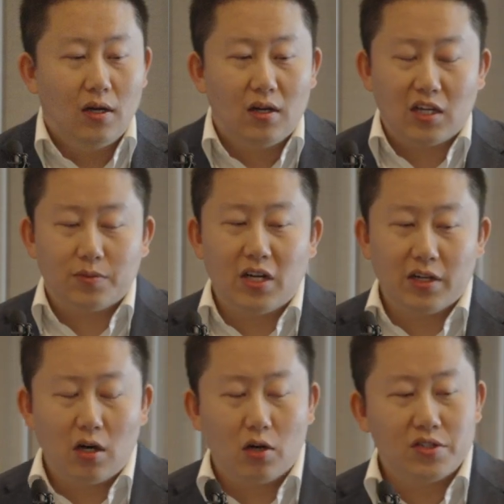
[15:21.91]
large
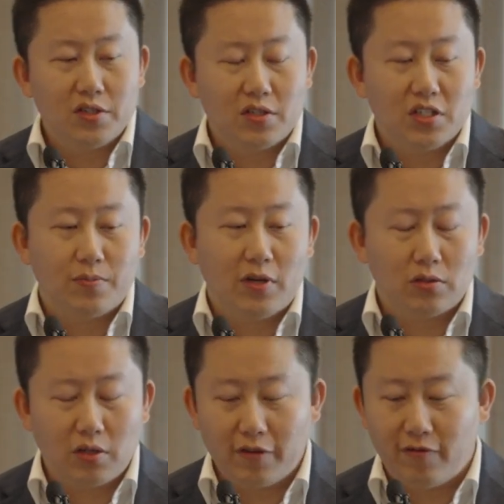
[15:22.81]
mining houses,
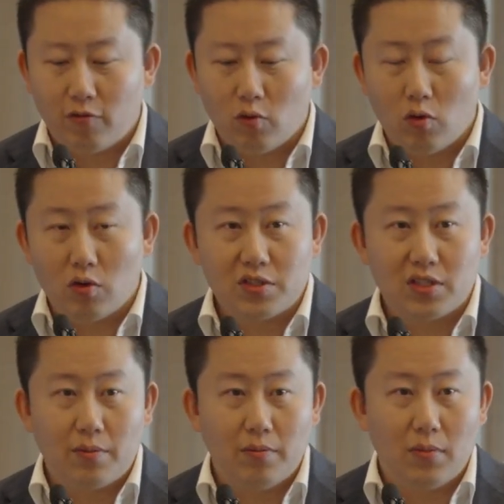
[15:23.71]
especially for
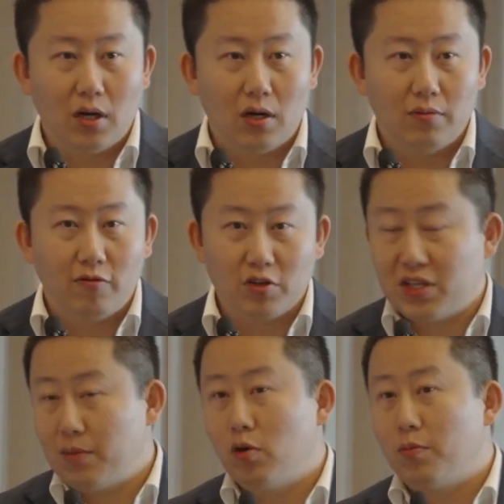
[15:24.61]
some, for
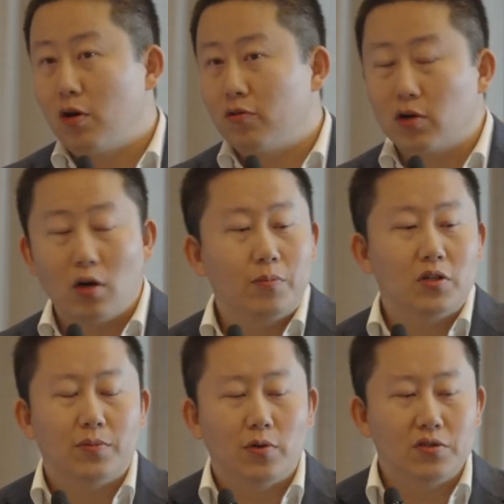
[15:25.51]
example, porphyry copper
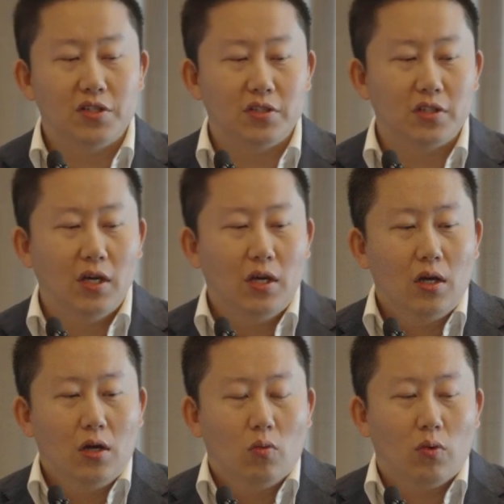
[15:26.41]
deposit,
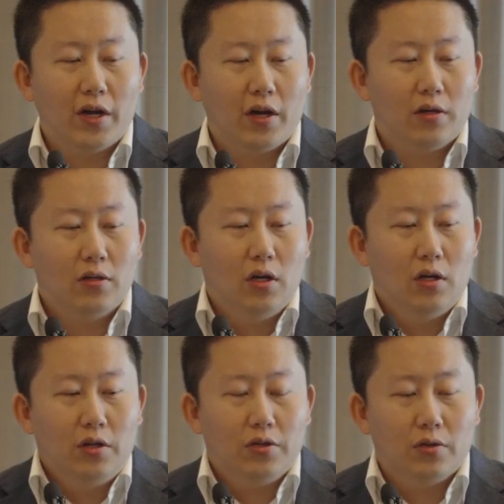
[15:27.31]
where
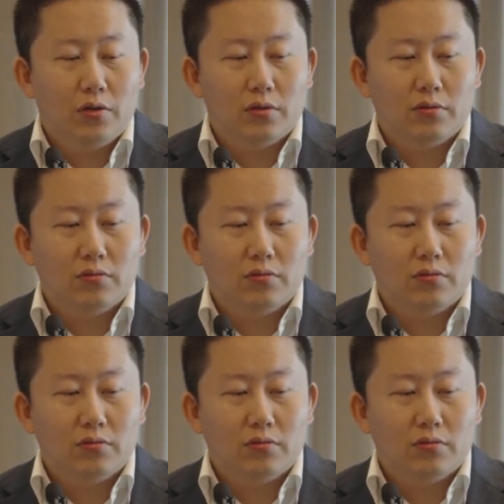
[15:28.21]
you,